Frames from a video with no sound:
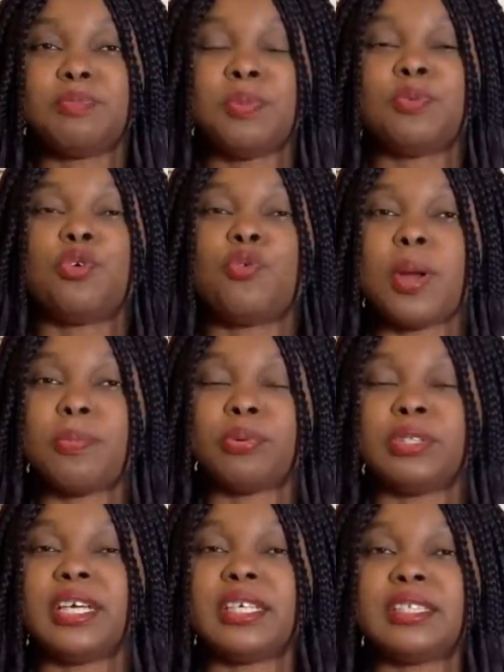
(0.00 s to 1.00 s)
people who were
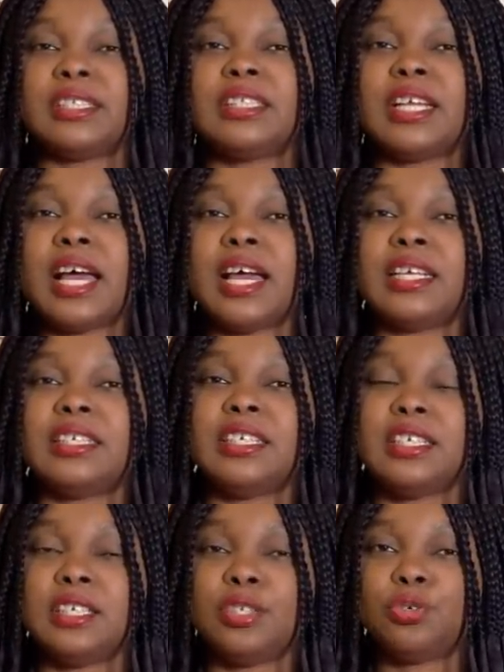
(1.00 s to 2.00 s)
protesting, and
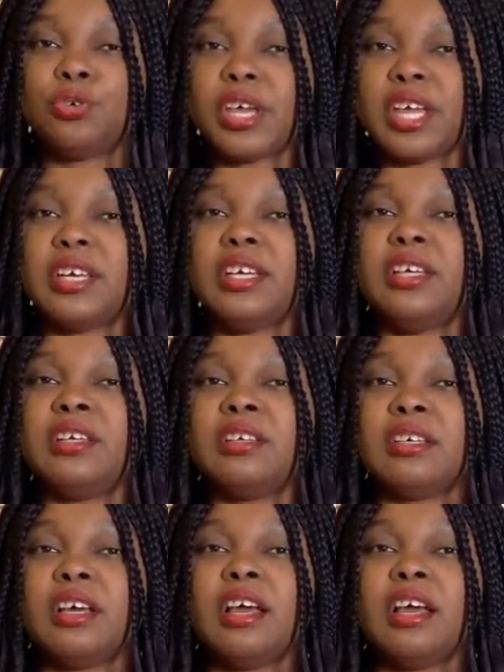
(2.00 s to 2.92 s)
he took a knee